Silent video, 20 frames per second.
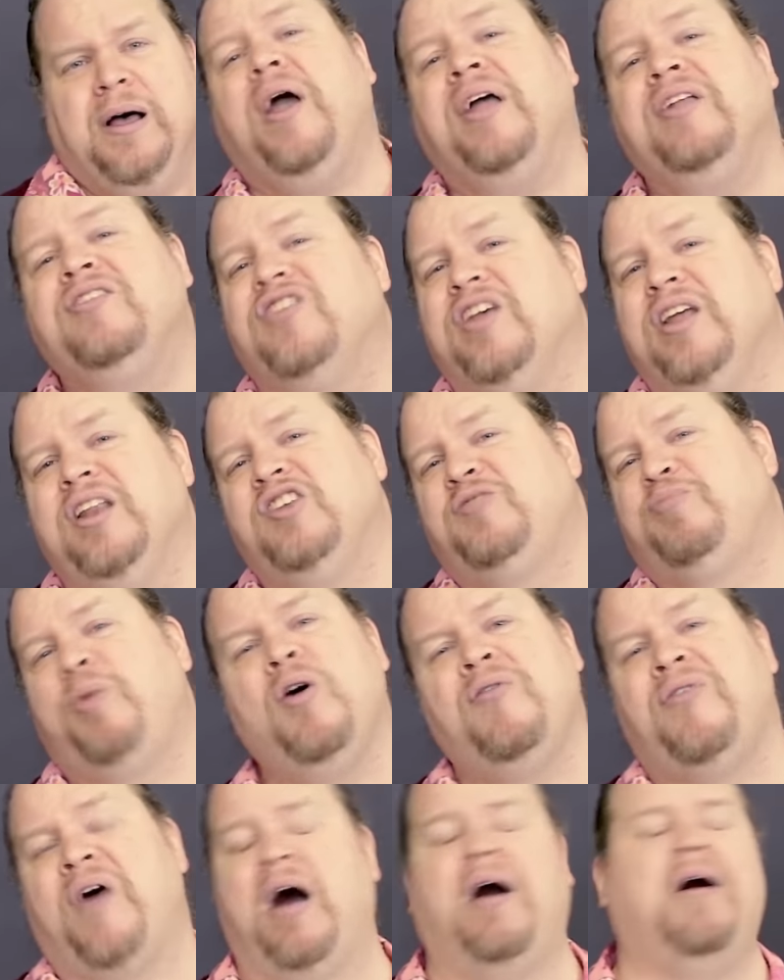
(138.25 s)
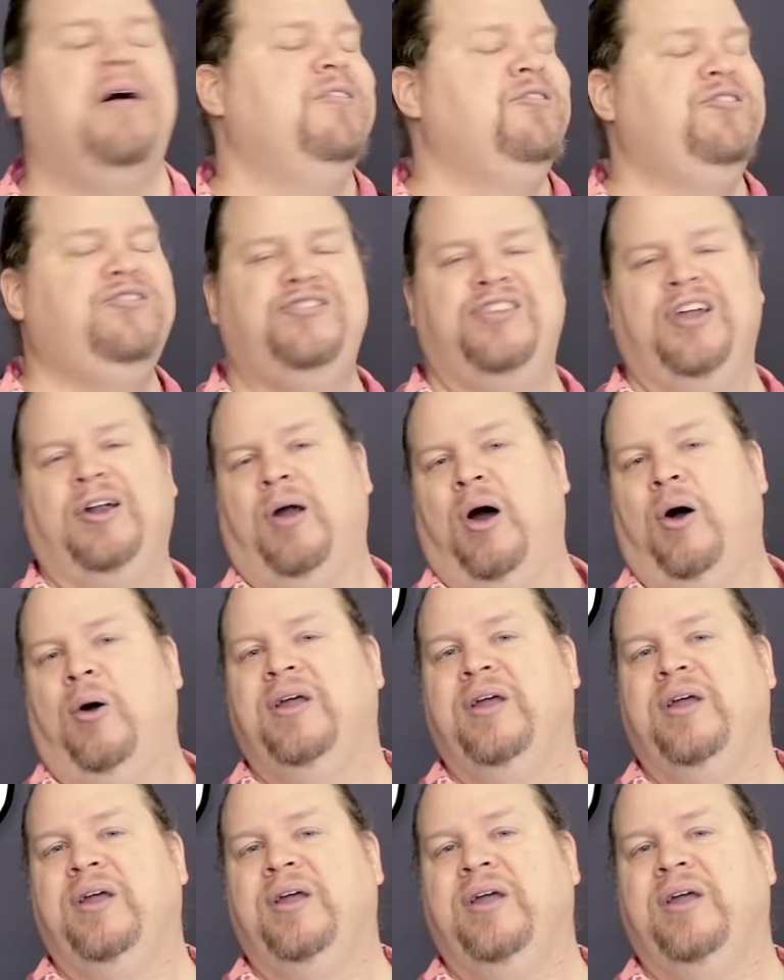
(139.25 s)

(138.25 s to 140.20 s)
points in his profile? Zero.